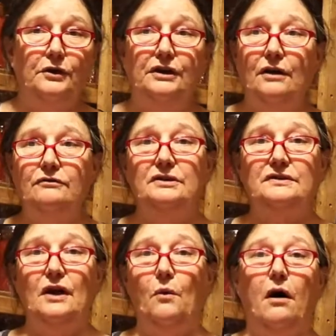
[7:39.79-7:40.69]
you don't
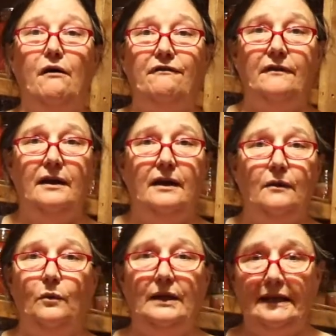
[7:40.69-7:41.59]
just go off
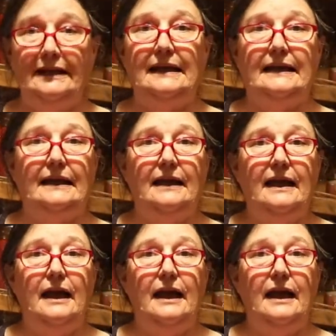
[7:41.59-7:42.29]
willy-nilly.